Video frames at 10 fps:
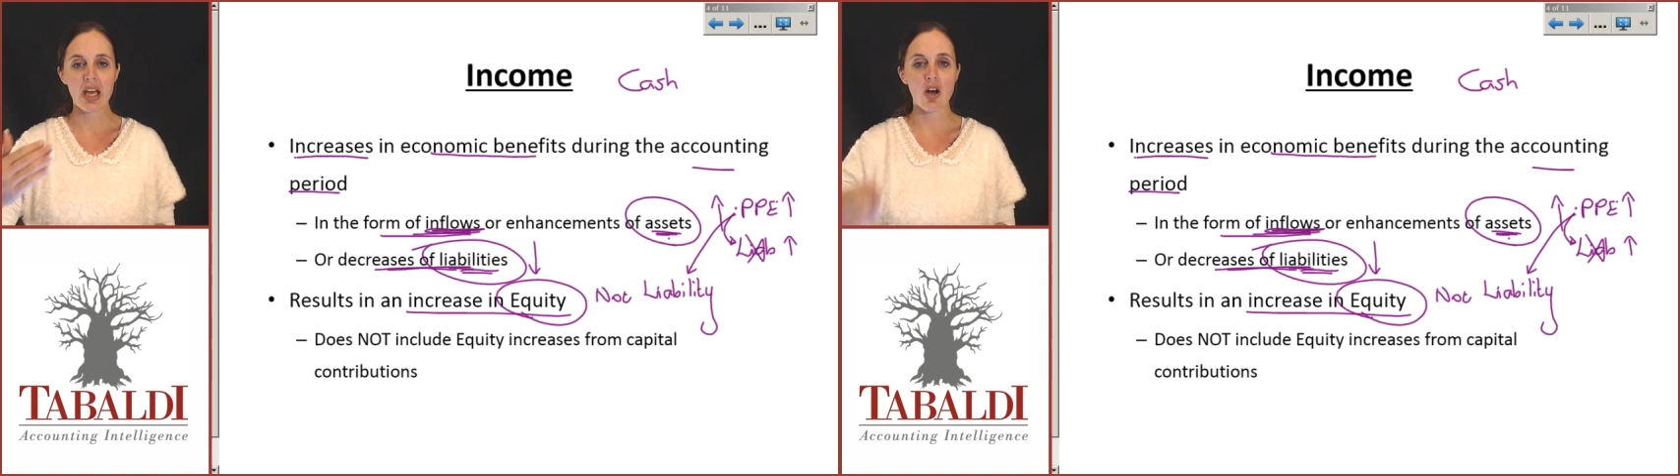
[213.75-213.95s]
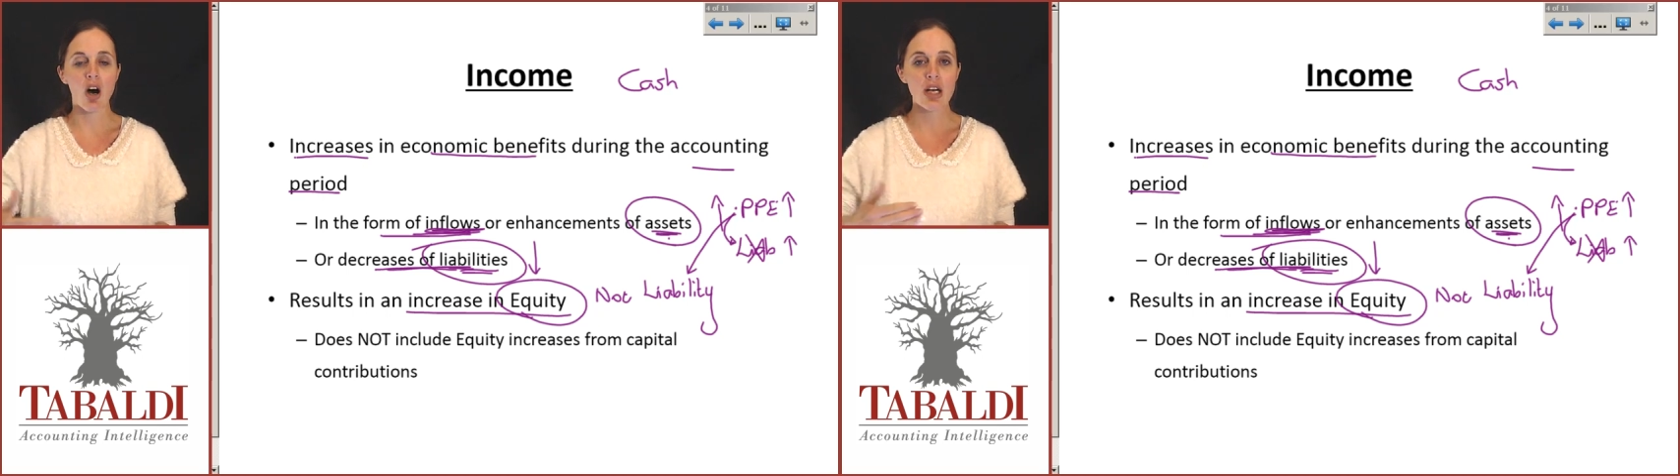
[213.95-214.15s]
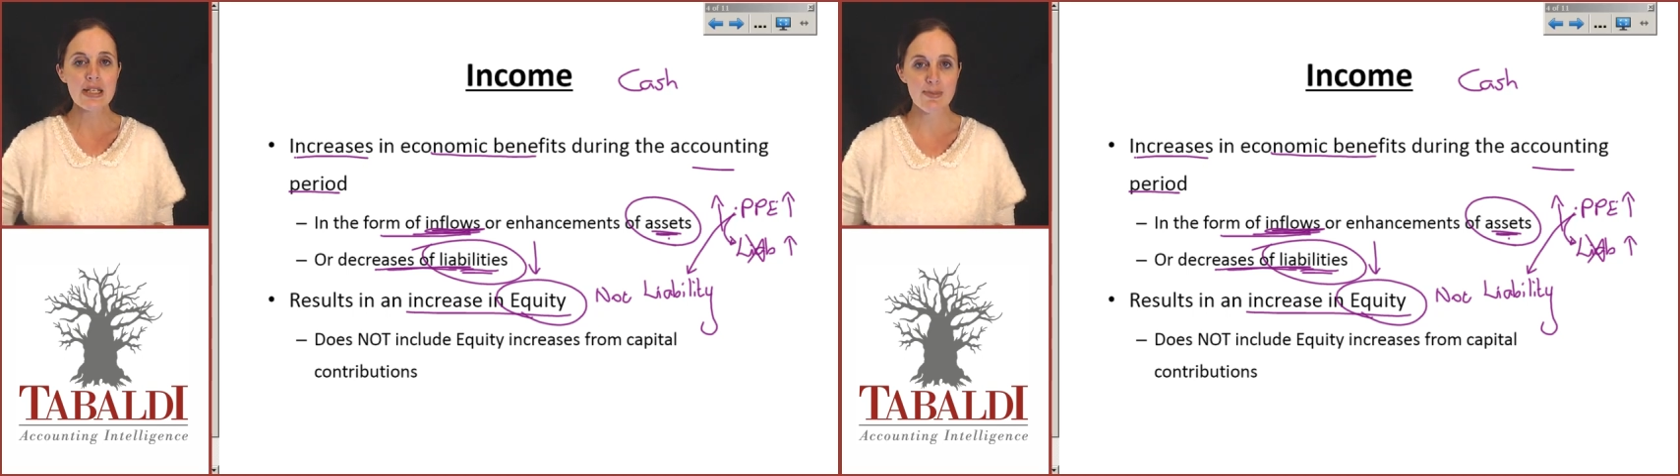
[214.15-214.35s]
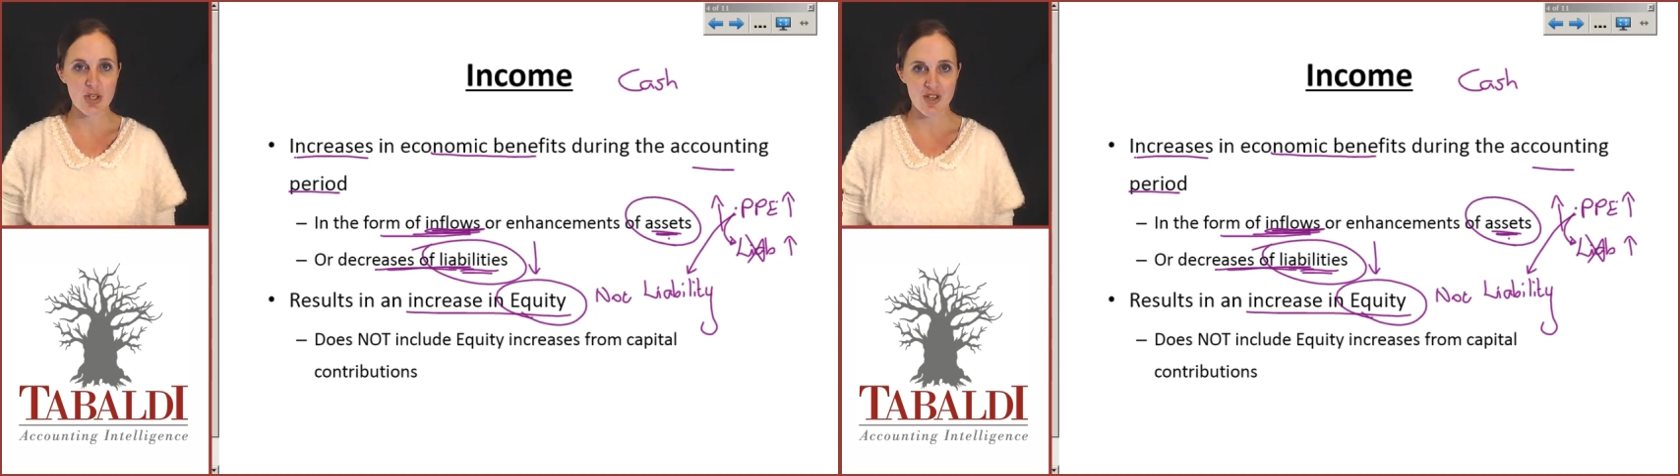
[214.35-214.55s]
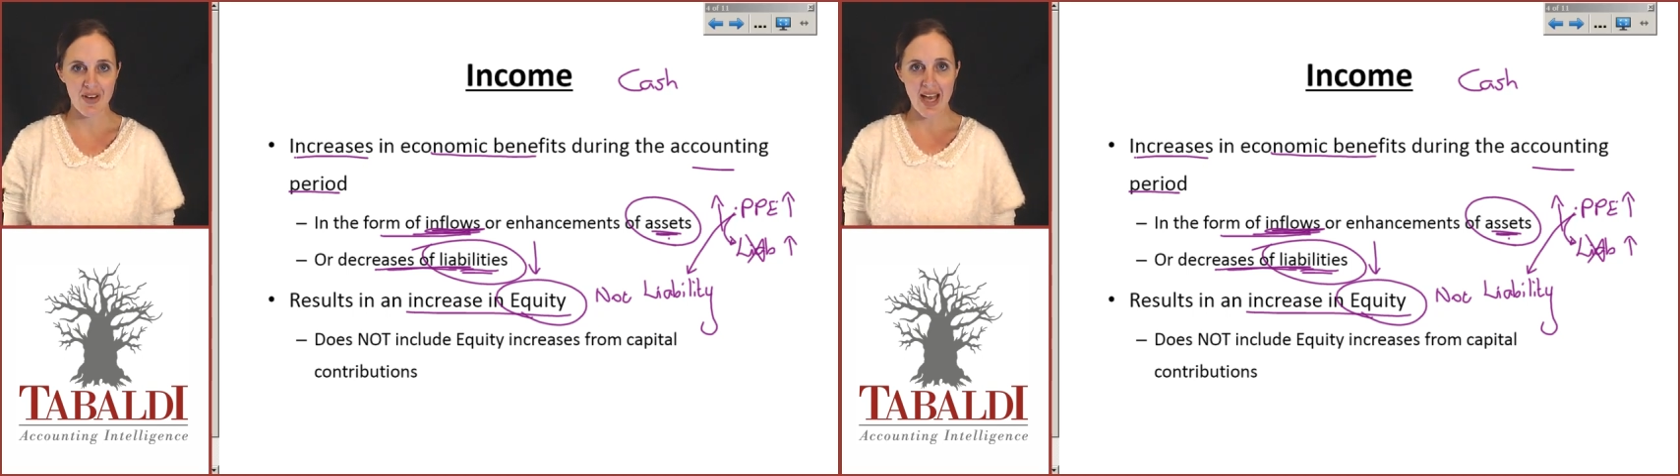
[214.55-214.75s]

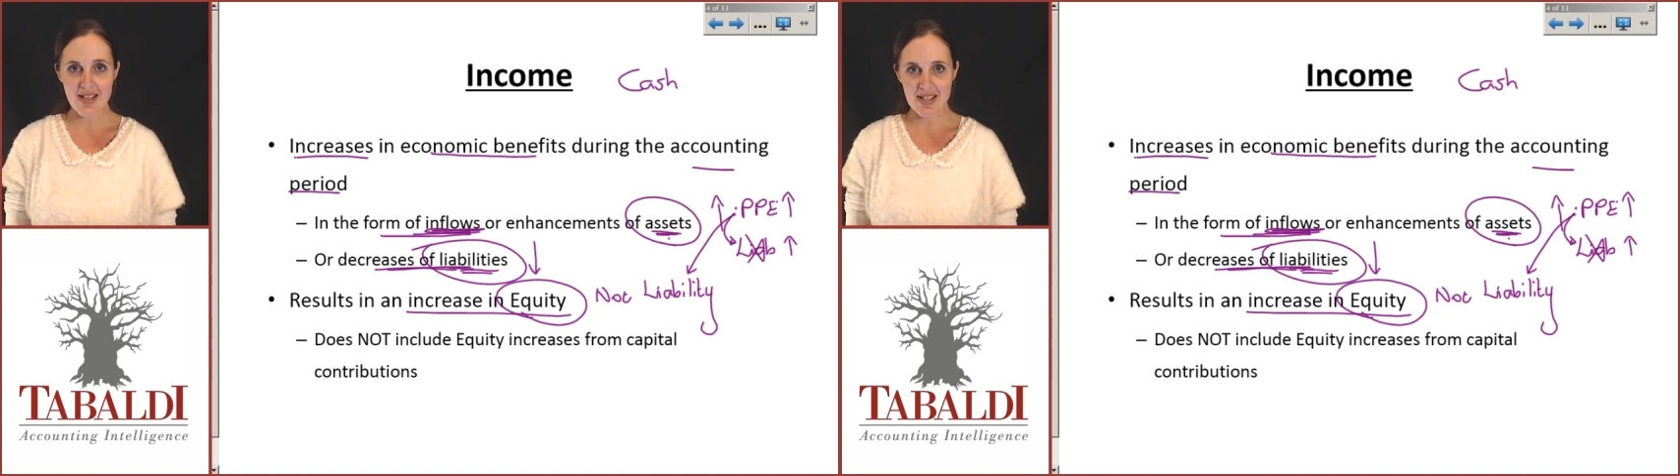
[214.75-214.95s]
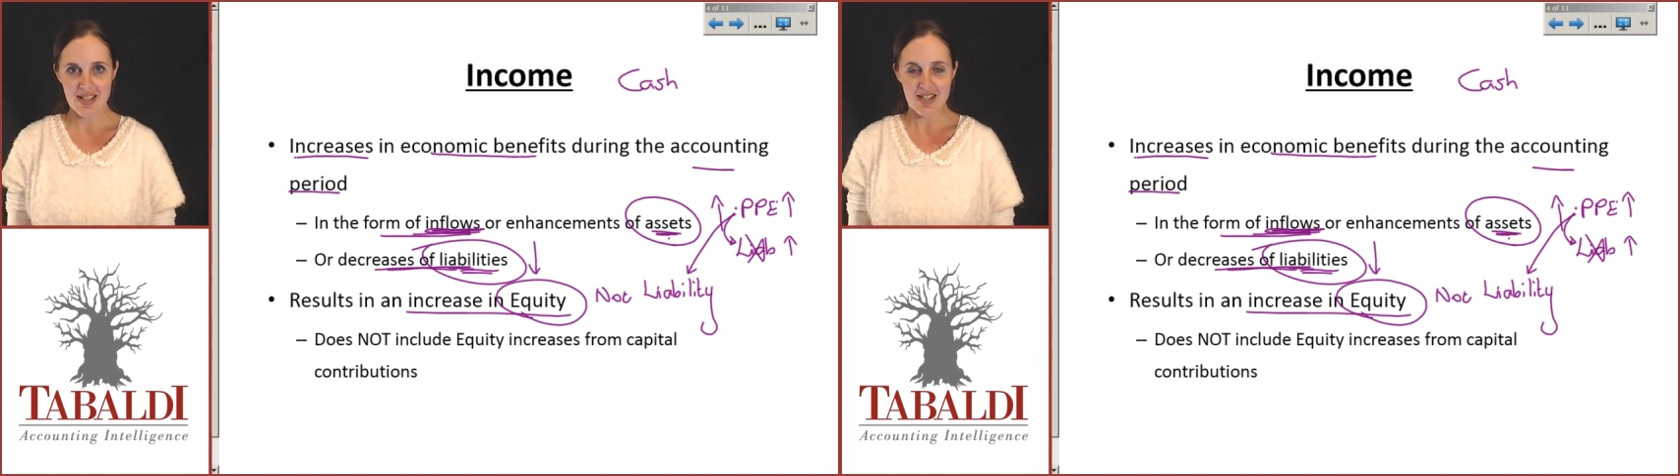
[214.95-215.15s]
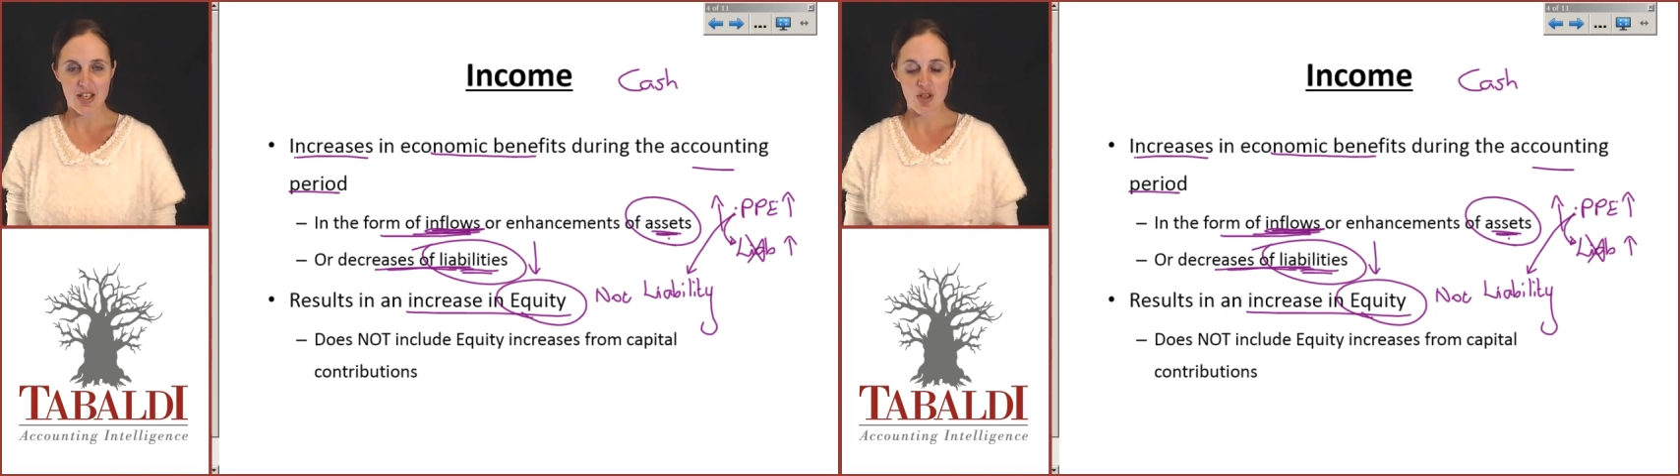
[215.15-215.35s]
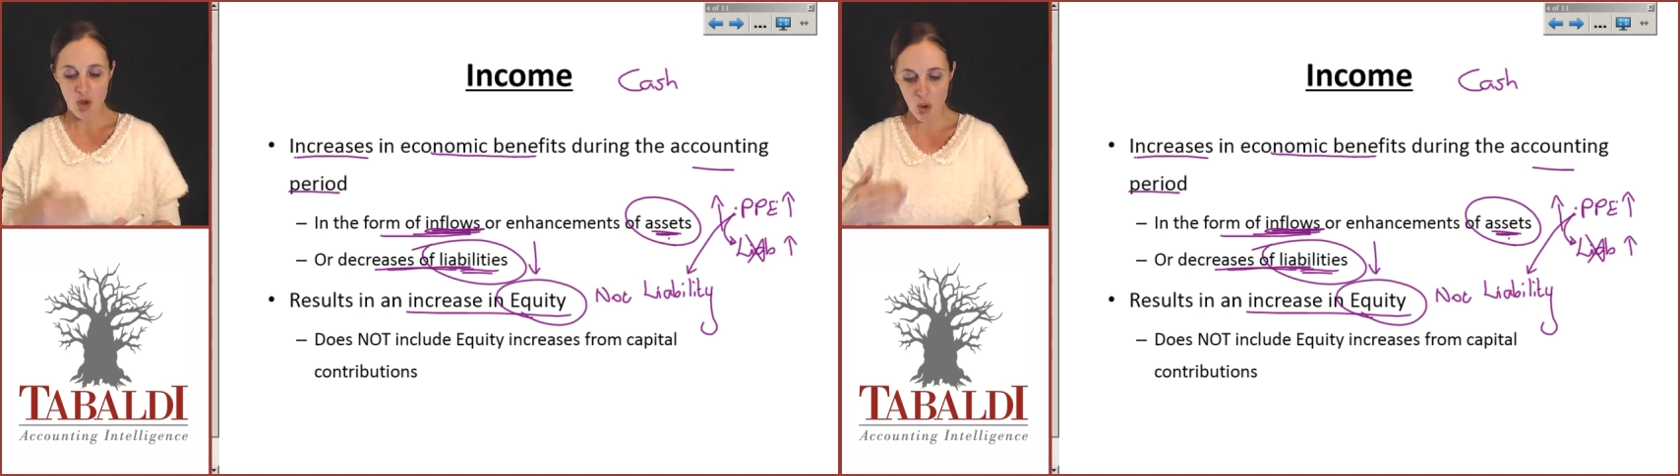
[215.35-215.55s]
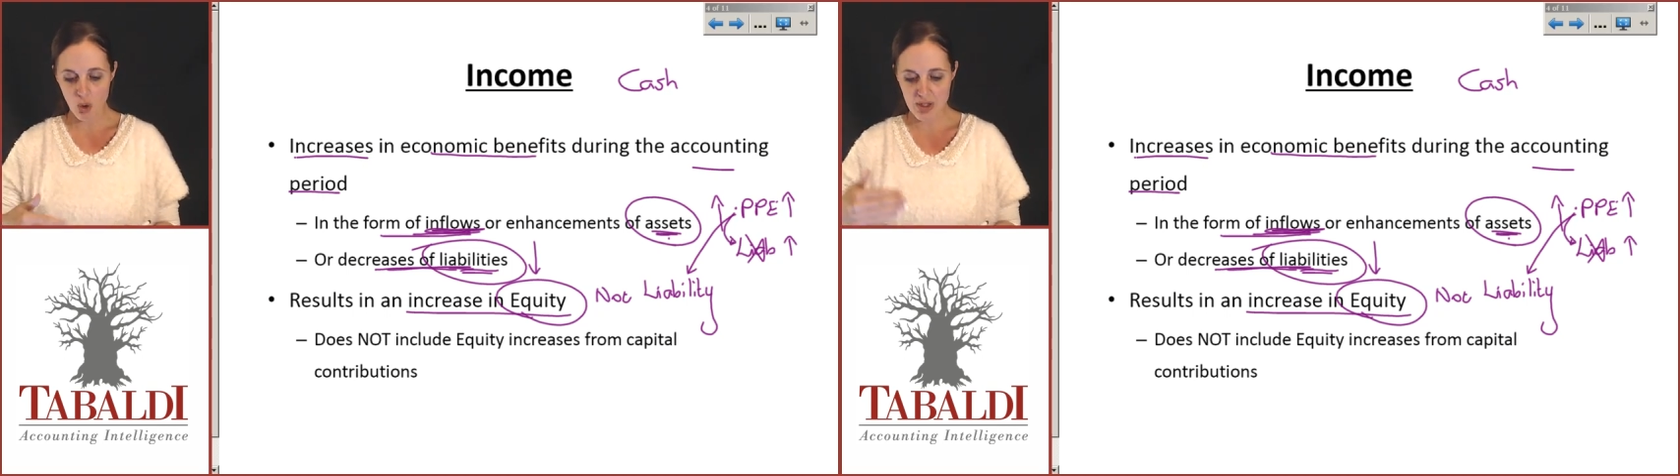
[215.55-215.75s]
enhancements of assets that
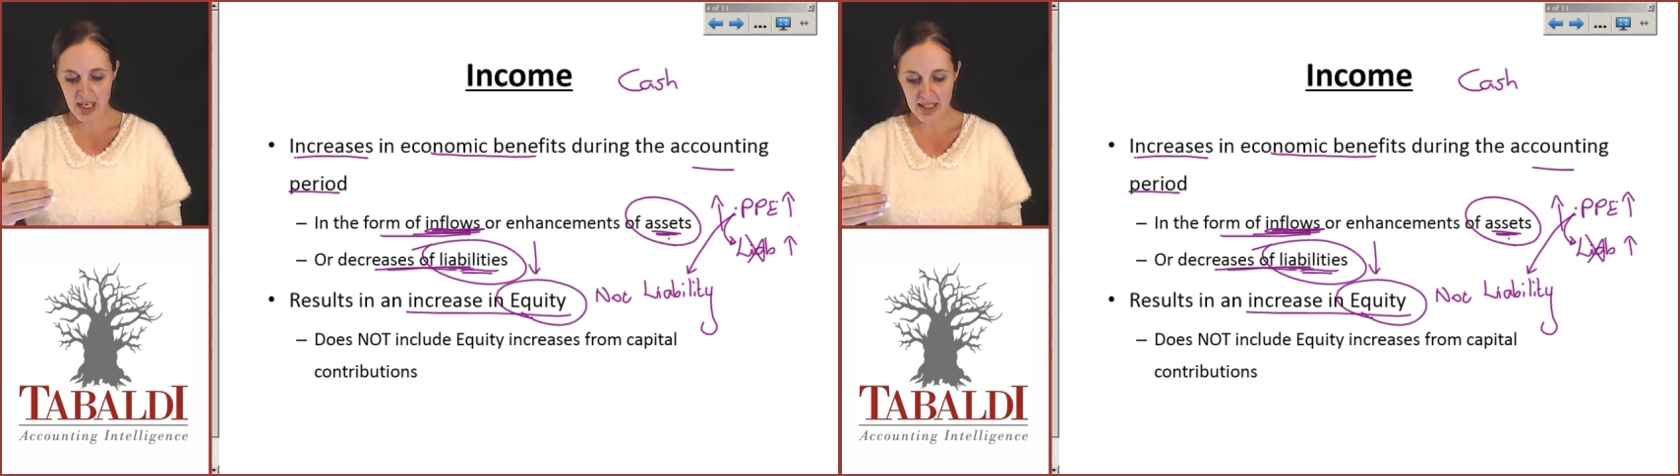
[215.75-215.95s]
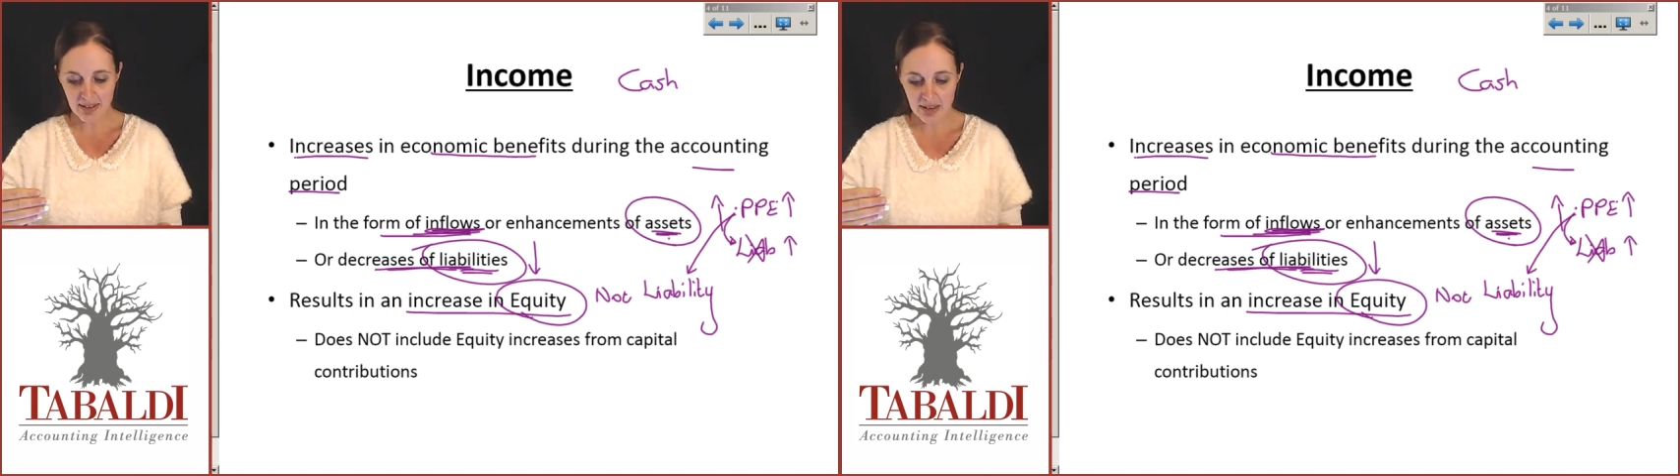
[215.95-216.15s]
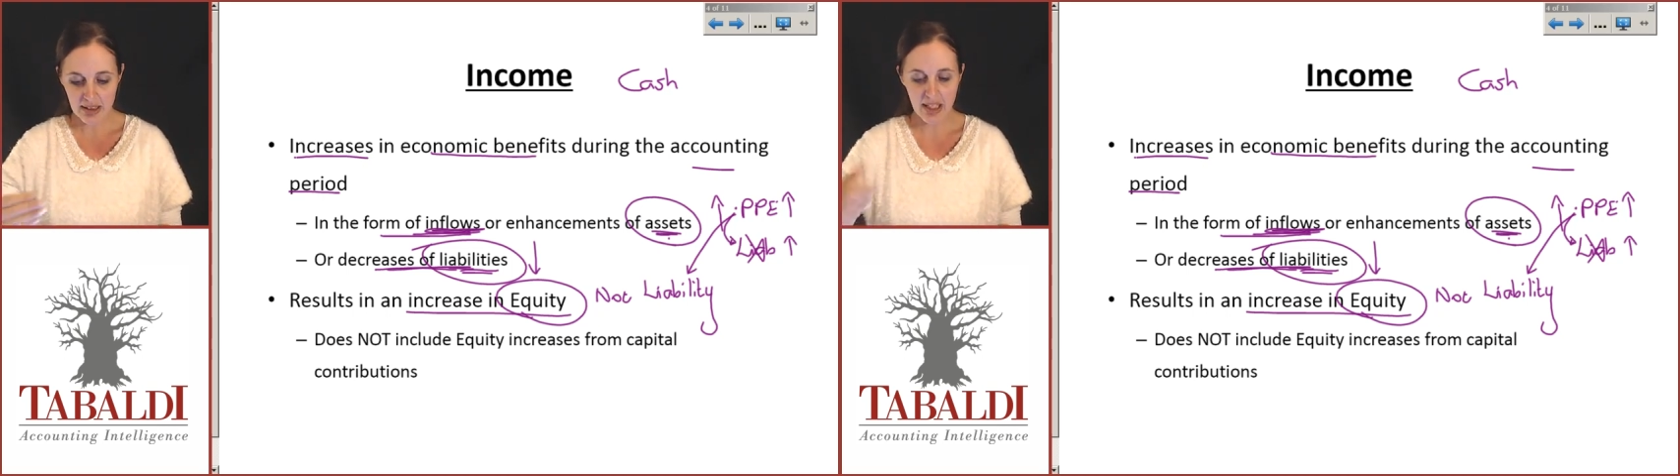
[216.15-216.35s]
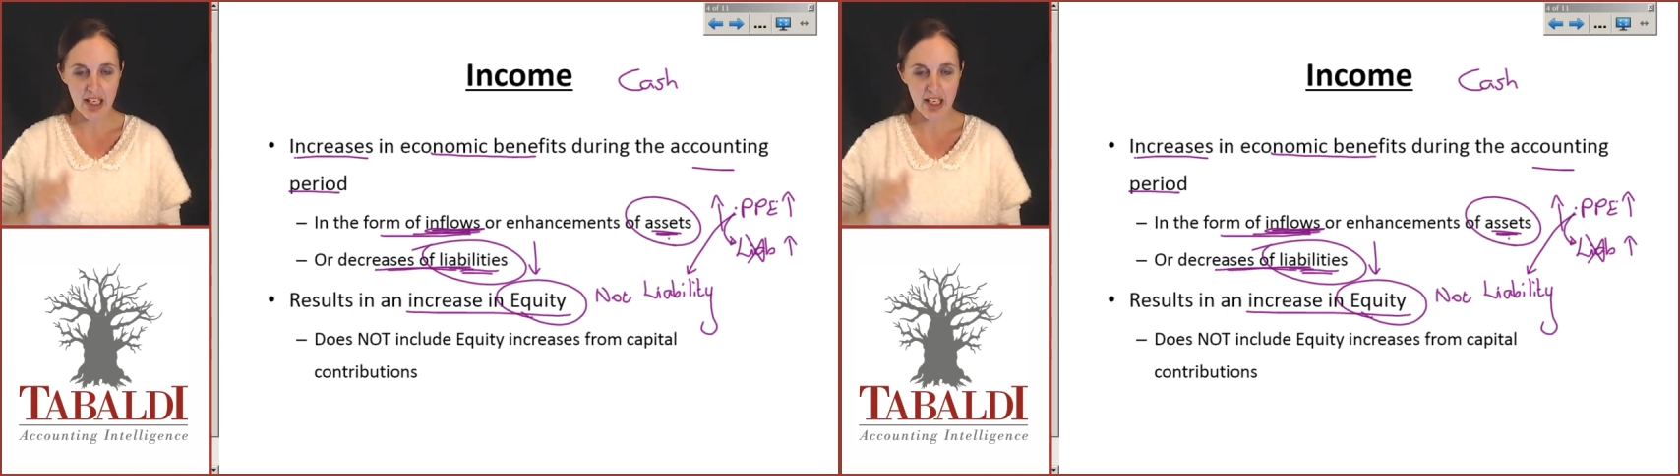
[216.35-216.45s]
cause an